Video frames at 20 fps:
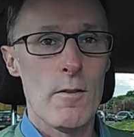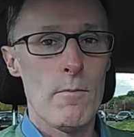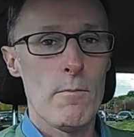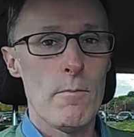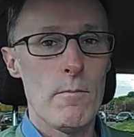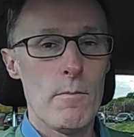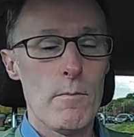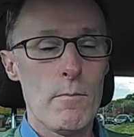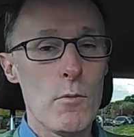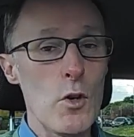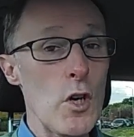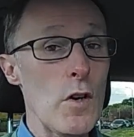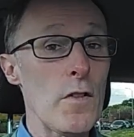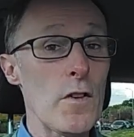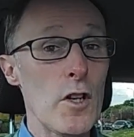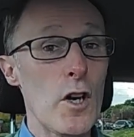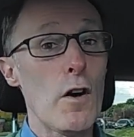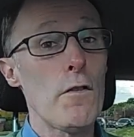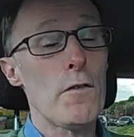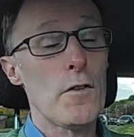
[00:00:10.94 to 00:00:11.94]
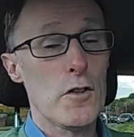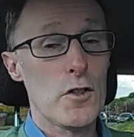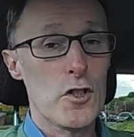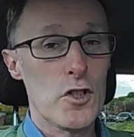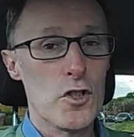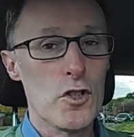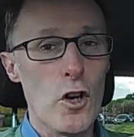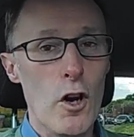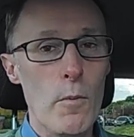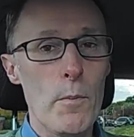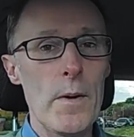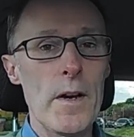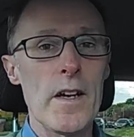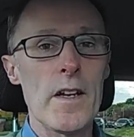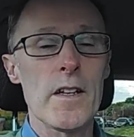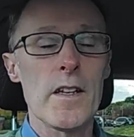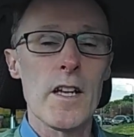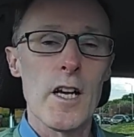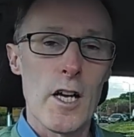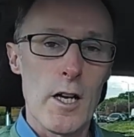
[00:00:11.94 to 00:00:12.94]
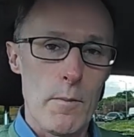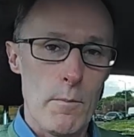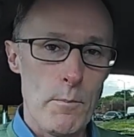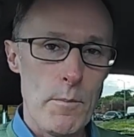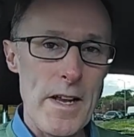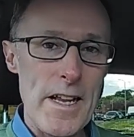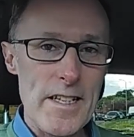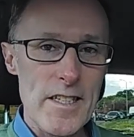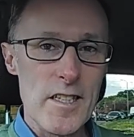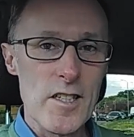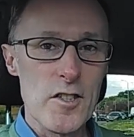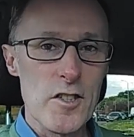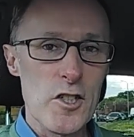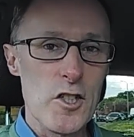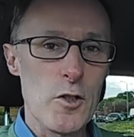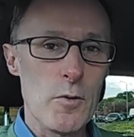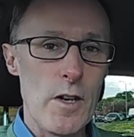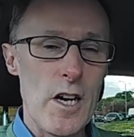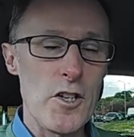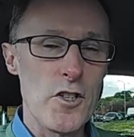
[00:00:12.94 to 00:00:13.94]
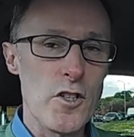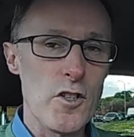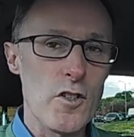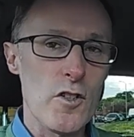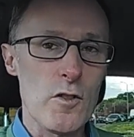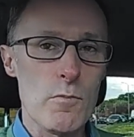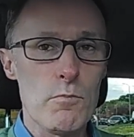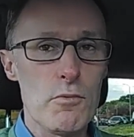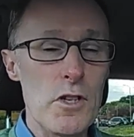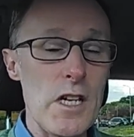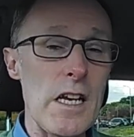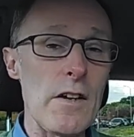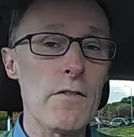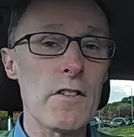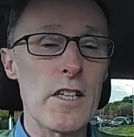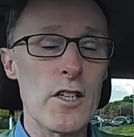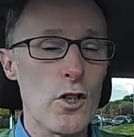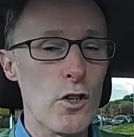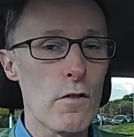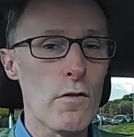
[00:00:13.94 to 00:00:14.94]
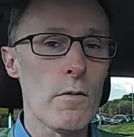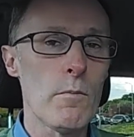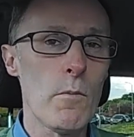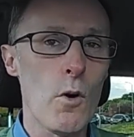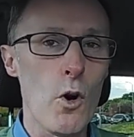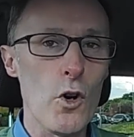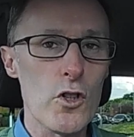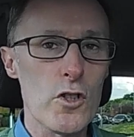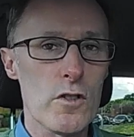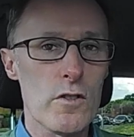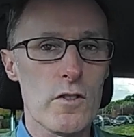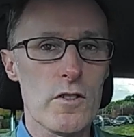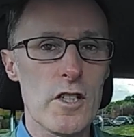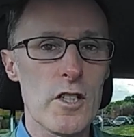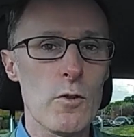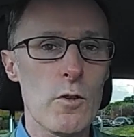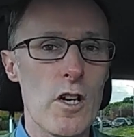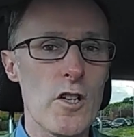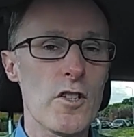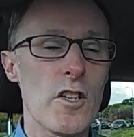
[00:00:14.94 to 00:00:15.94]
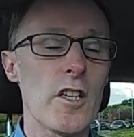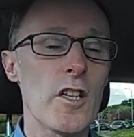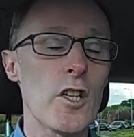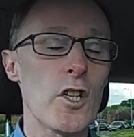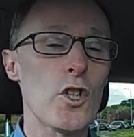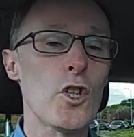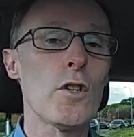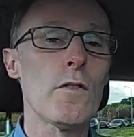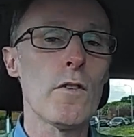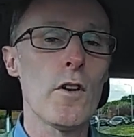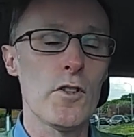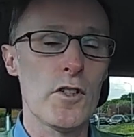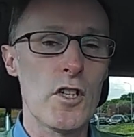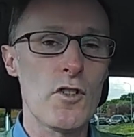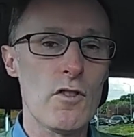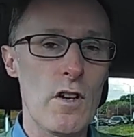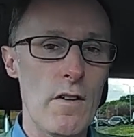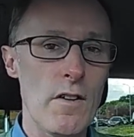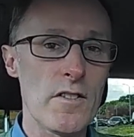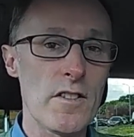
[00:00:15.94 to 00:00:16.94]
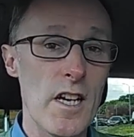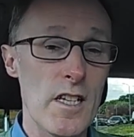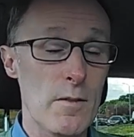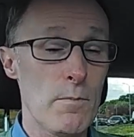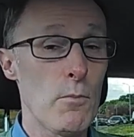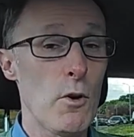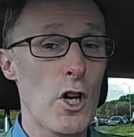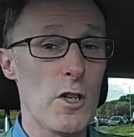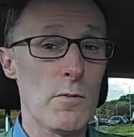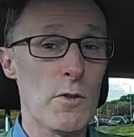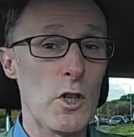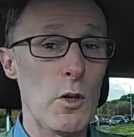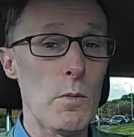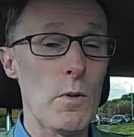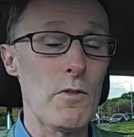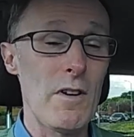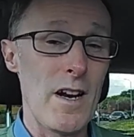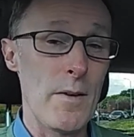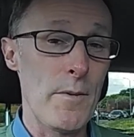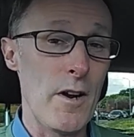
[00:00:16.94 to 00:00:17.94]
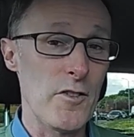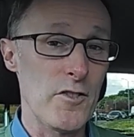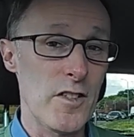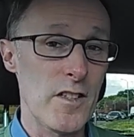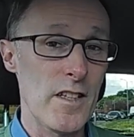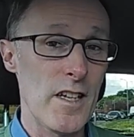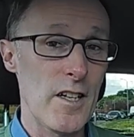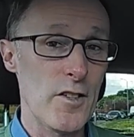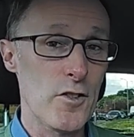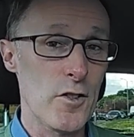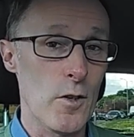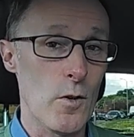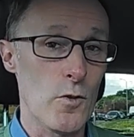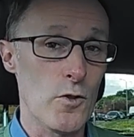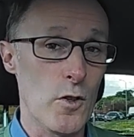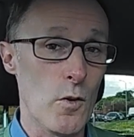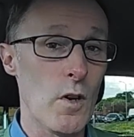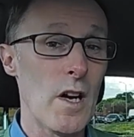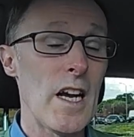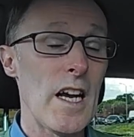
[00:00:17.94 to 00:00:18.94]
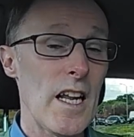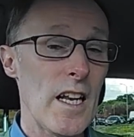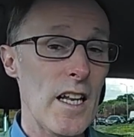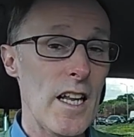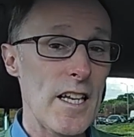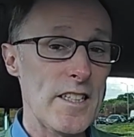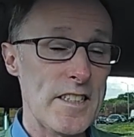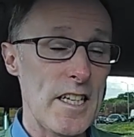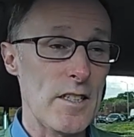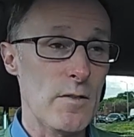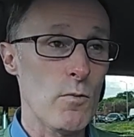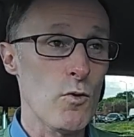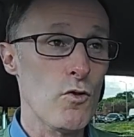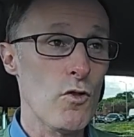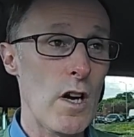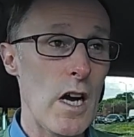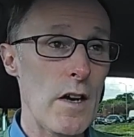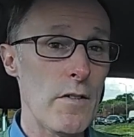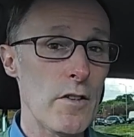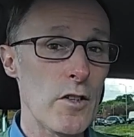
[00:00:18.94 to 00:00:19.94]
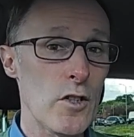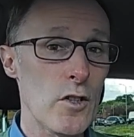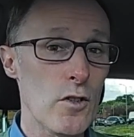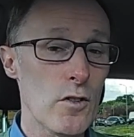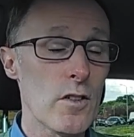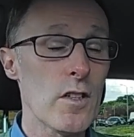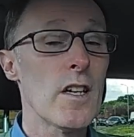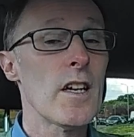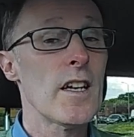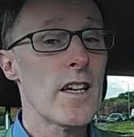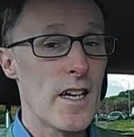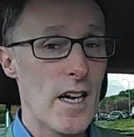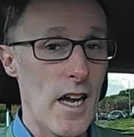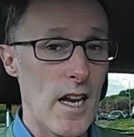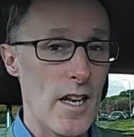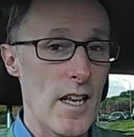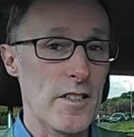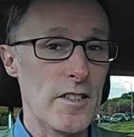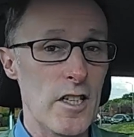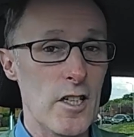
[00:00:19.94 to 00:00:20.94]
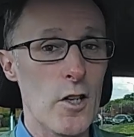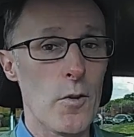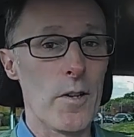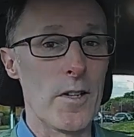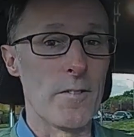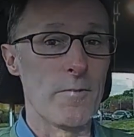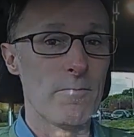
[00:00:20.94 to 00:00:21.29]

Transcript: moving off, stopping, meeting situations, briefly cover most situations that you're going to cover on your driving test, possibly a couple of roundabouts in there too. So let's get some driving done and let's get going.